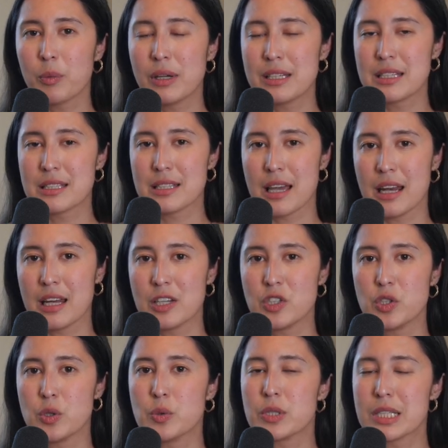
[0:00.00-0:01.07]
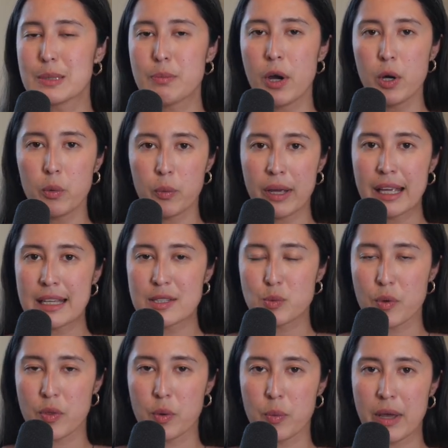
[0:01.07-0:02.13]
we decided to just part
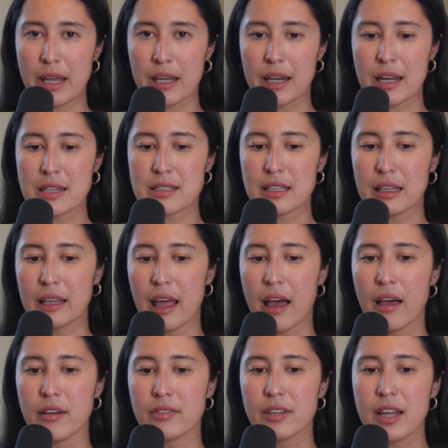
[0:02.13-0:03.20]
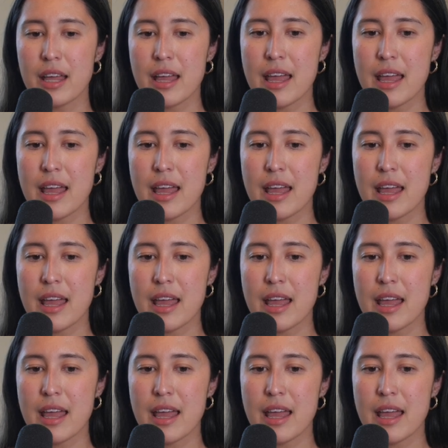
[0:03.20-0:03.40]
ways with Awaken into Love.